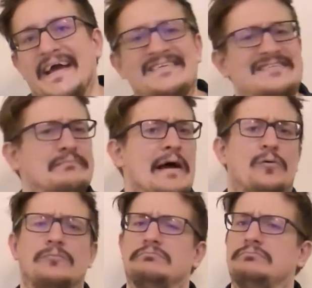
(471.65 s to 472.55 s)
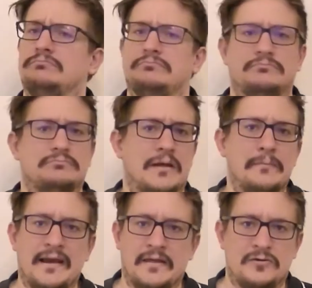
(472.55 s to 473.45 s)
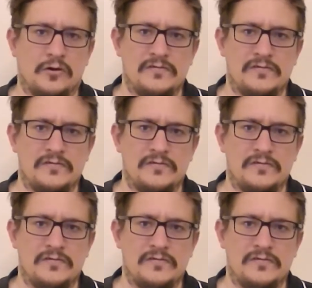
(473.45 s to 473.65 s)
it smelled $1 million.